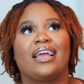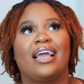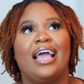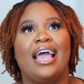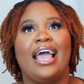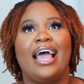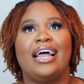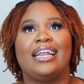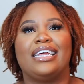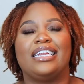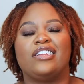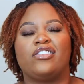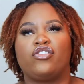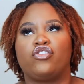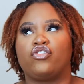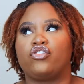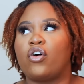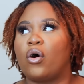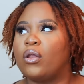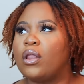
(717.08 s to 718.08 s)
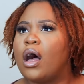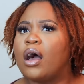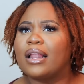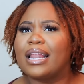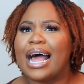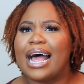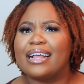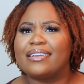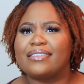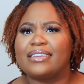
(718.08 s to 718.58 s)
And it's so long
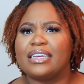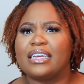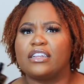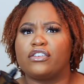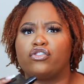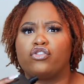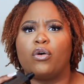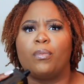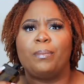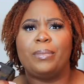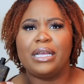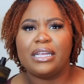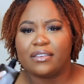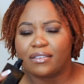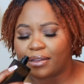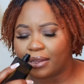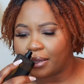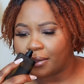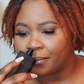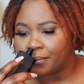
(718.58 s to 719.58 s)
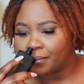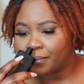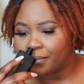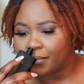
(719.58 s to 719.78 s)
lasting. It's so beastly.